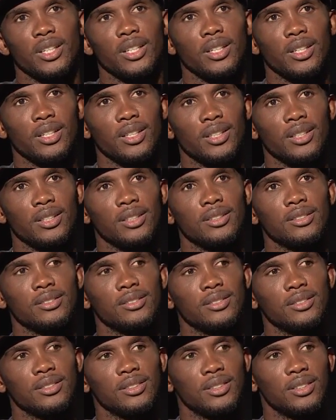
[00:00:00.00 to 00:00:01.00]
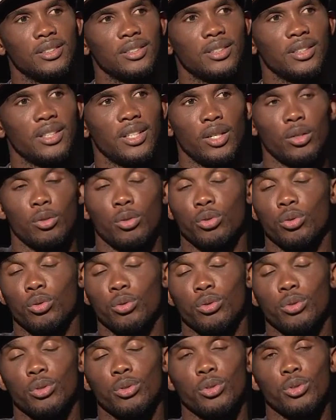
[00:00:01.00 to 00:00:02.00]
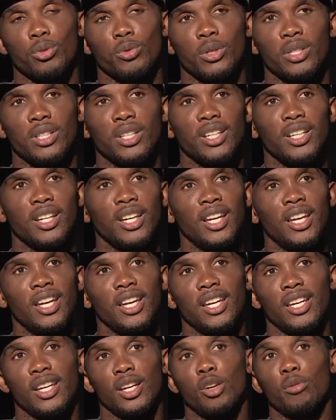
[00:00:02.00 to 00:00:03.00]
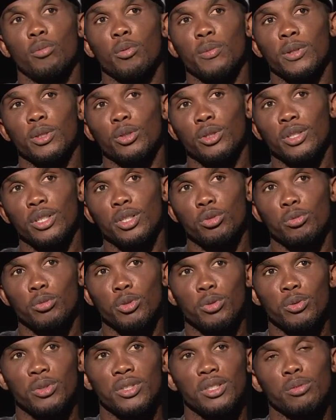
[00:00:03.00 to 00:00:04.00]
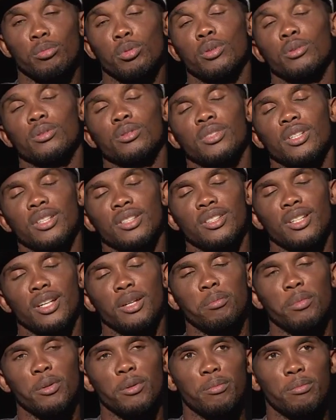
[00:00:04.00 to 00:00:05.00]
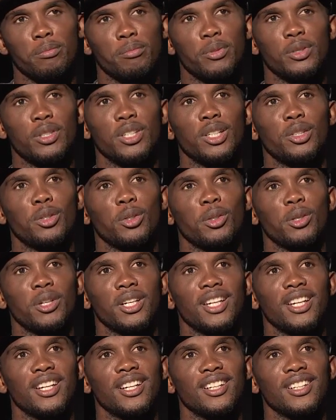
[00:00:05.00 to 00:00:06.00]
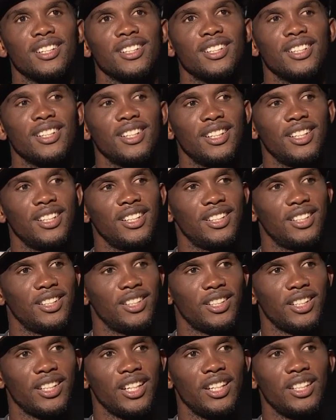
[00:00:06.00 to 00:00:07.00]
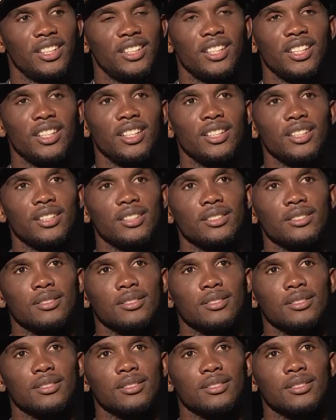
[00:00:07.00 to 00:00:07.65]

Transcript: England is one of the best championships in the world. So it was something that I've always wanted to do.